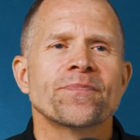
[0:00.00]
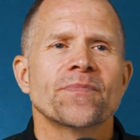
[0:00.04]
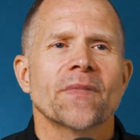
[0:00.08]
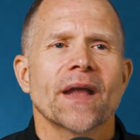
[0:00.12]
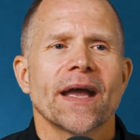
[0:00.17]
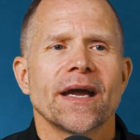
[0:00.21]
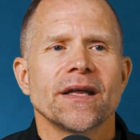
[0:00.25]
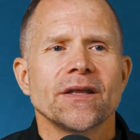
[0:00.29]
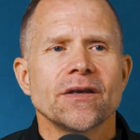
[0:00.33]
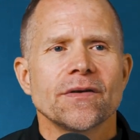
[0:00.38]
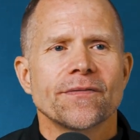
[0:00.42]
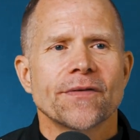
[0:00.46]

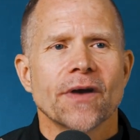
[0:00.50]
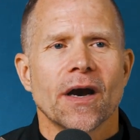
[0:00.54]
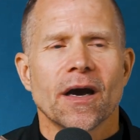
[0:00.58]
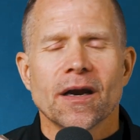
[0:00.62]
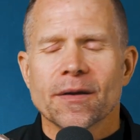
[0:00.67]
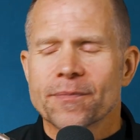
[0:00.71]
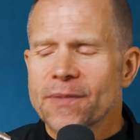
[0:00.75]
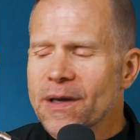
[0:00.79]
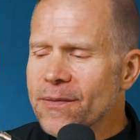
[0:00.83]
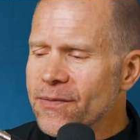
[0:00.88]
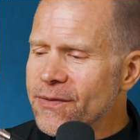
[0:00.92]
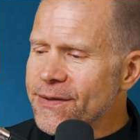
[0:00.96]
And you've got to
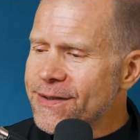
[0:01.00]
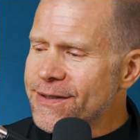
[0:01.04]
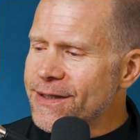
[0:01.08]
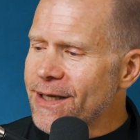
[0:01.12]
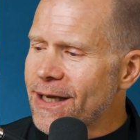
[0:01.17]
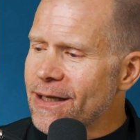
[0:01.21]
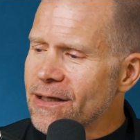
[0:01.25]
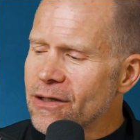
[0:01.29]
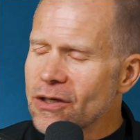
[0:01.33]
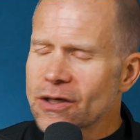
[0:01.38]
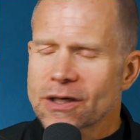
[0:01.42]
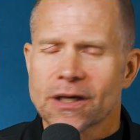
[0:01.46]
be able to
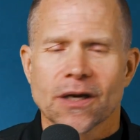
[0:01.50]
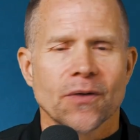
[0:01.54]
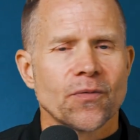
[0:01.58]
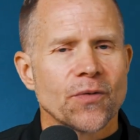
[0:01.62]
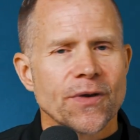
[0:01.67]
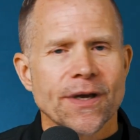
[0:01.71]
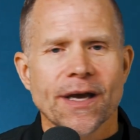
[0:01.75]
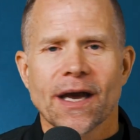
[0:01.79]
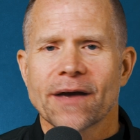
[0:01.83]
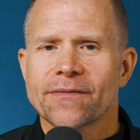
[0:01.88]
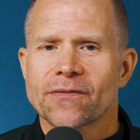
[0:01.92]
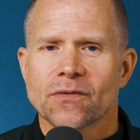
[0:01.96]
say, look, can
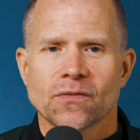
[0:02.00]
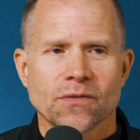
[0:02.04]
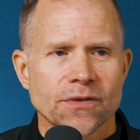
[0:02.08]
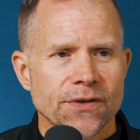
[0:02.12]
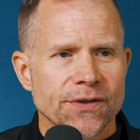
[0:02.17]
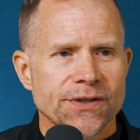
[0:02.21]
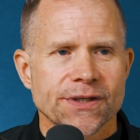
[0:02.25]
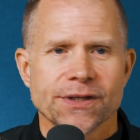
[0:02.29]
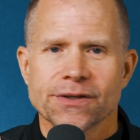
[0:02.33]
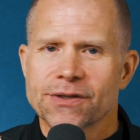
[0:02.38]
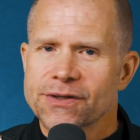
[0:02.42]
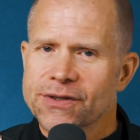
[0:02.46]
we have a real
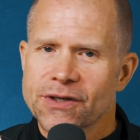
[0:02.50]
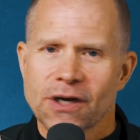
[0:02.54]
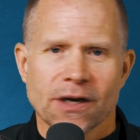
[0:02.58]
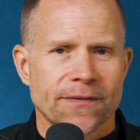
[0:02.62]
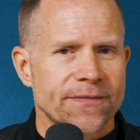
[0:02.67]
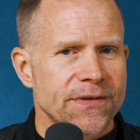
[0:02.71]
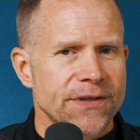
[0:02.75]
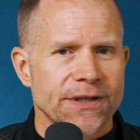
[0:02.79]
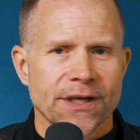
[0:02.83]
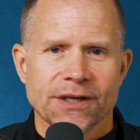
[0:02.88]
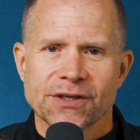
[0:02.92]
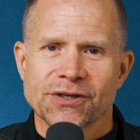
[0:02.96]
serious
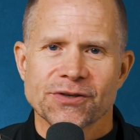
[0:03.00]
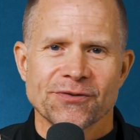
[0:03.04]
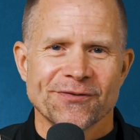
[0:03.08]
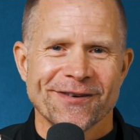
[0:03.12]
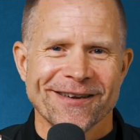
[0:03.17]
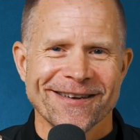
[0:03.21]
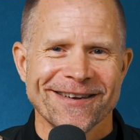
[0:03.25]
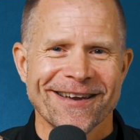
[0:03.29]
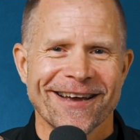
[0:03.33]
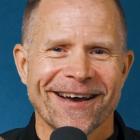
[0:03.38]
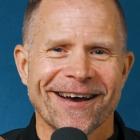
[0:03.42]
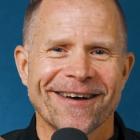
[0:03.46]
conversation
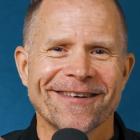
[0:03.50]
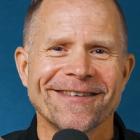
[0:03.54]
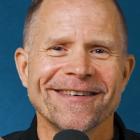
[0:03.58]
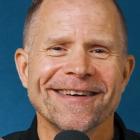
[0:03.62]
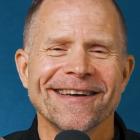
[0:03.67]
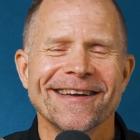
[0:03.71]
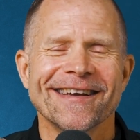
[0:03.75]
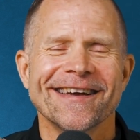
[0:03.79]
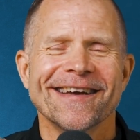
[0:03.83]
right now?